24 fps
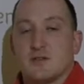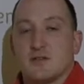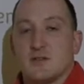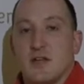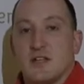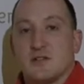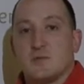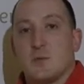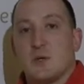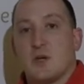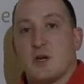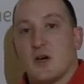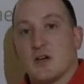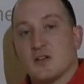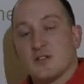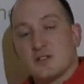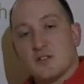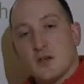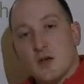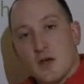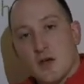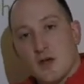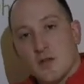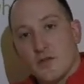That's because
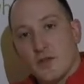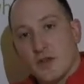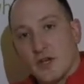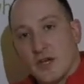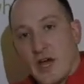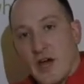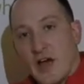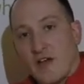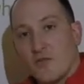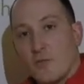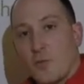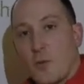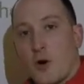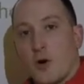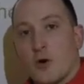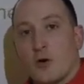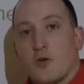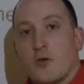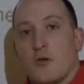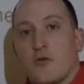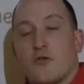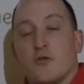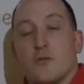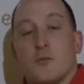the gas
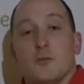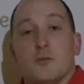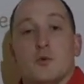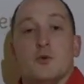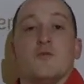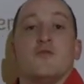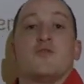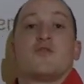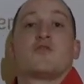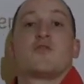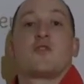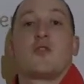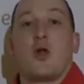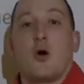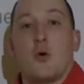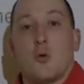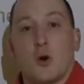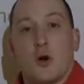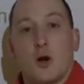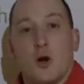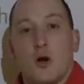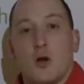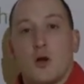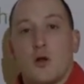particles move
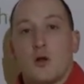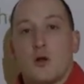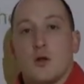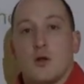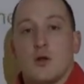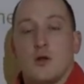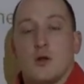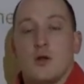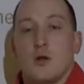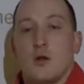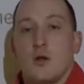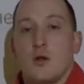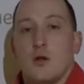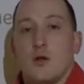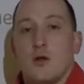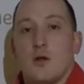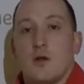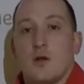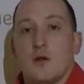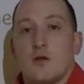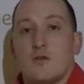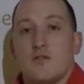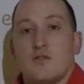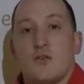slower,
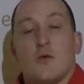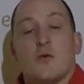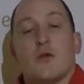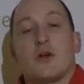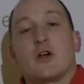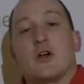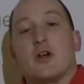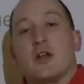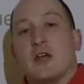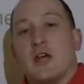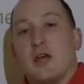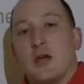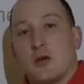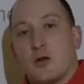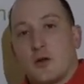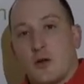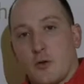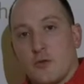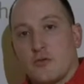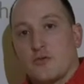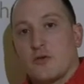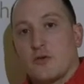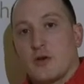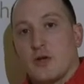so they're going to get
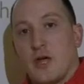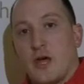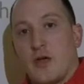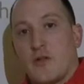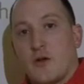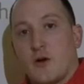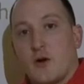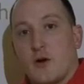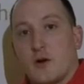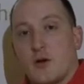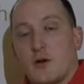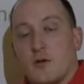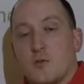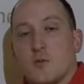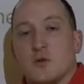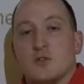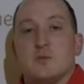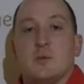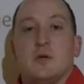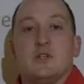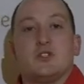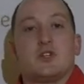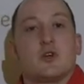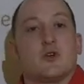closer together, which
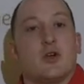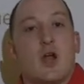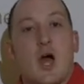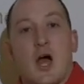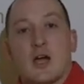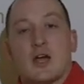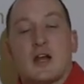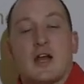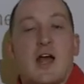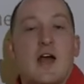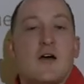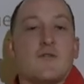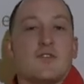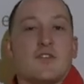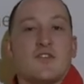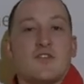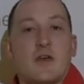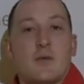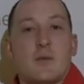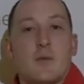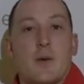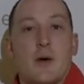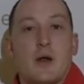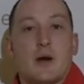means you're not going to have the
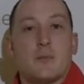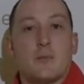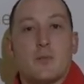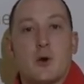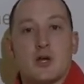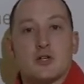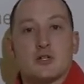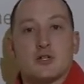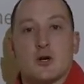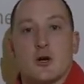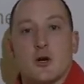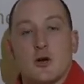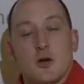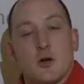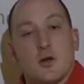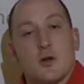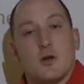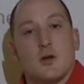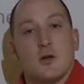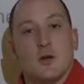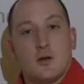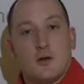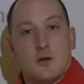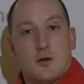same amount of pressure
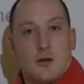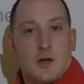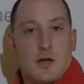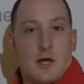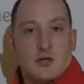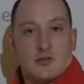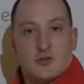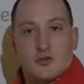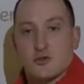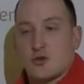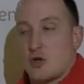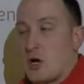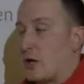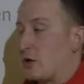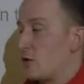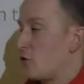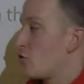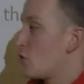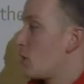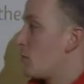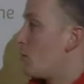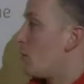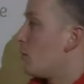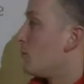as you're trying to
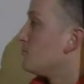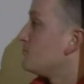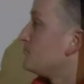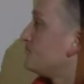dribble.